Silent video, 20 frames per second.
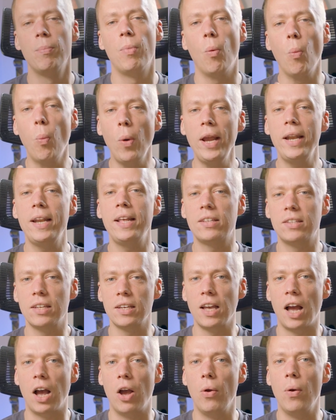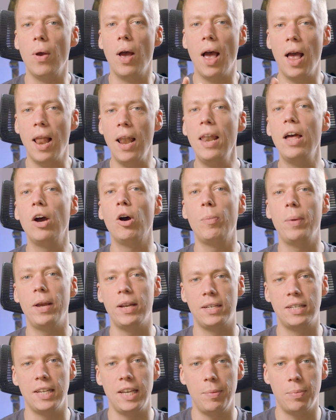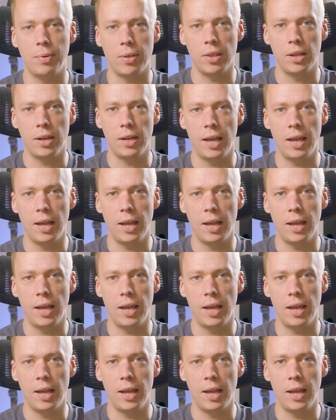But we need to go a little bit deeper than